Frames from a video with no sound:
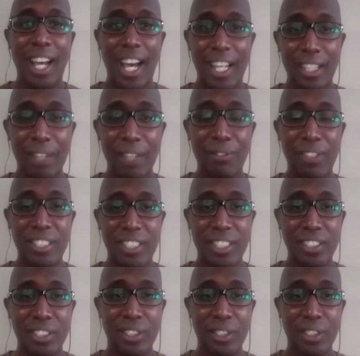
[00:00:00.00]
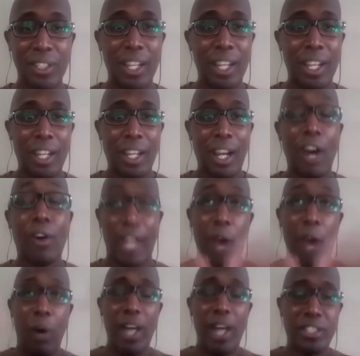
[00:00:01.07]
I love listening to. All right, I
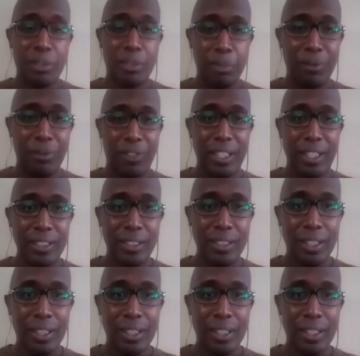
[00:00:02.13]
watched the movie.